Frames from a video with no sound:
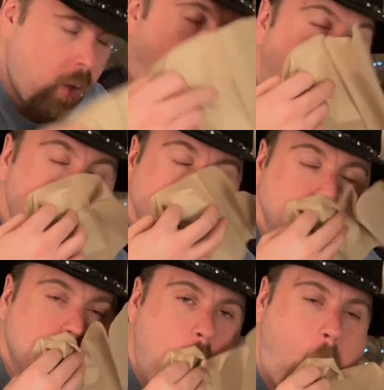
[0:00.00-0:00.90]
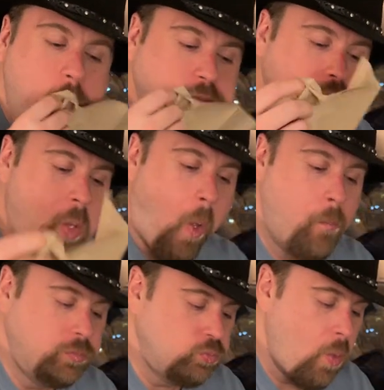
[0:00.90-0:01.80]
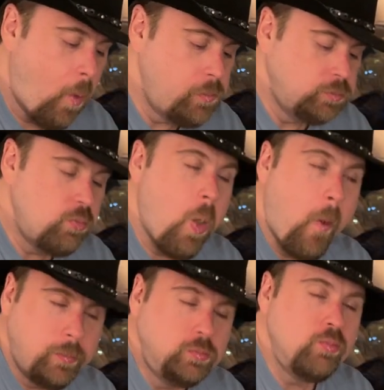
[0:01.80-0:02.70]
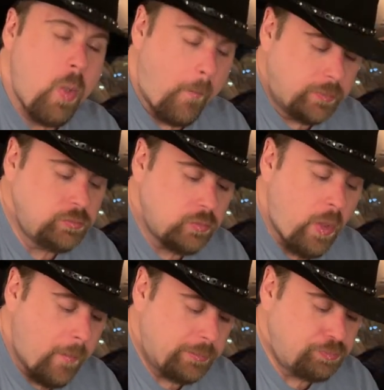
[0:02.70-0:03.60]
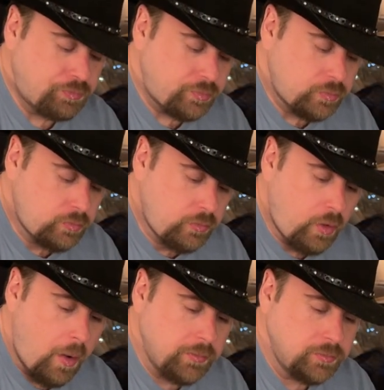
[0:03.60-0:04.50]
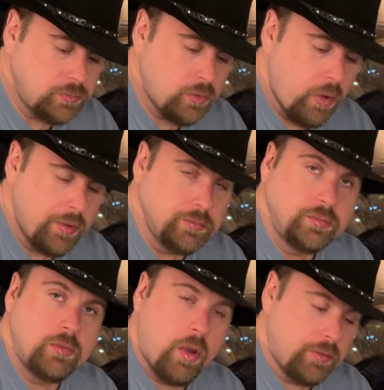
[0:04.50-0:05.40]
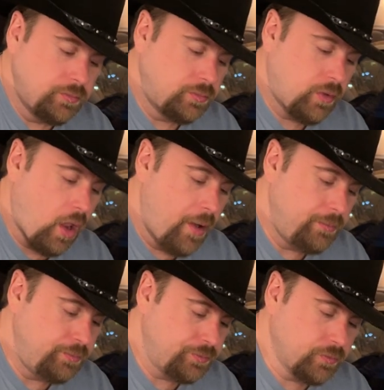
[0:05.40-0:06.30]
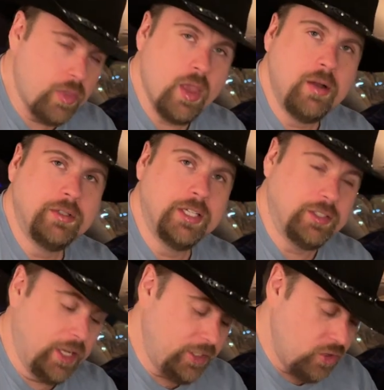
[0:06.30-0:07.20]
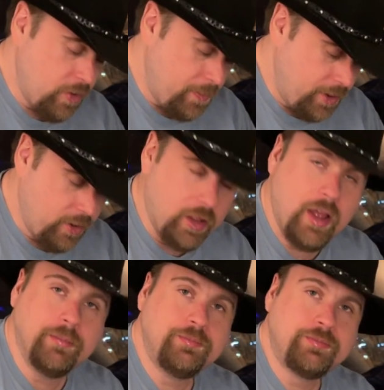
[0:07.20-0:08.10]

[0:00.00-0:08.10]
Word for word: Wow. That's quite the juicy burger. Would you say it likes to drip on here a lot? It likes to drip on here a lot